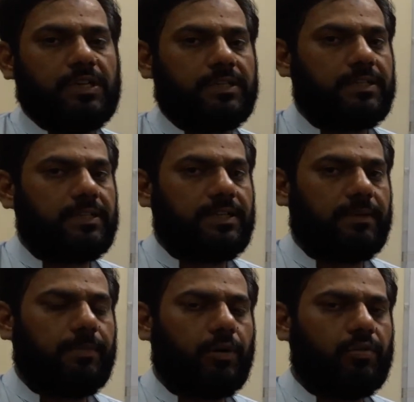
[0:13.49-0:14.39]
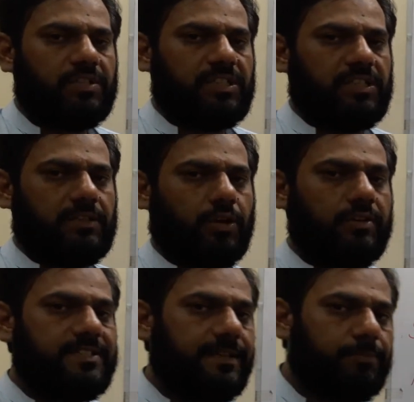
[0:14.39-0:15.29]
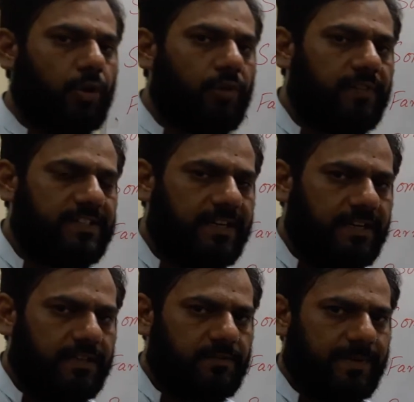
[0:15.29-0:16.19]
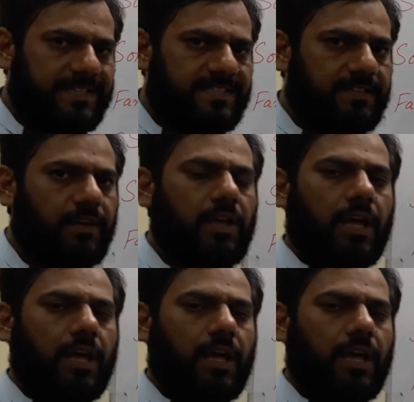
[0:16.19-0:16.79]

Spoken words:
learn about the concept of agentless passive,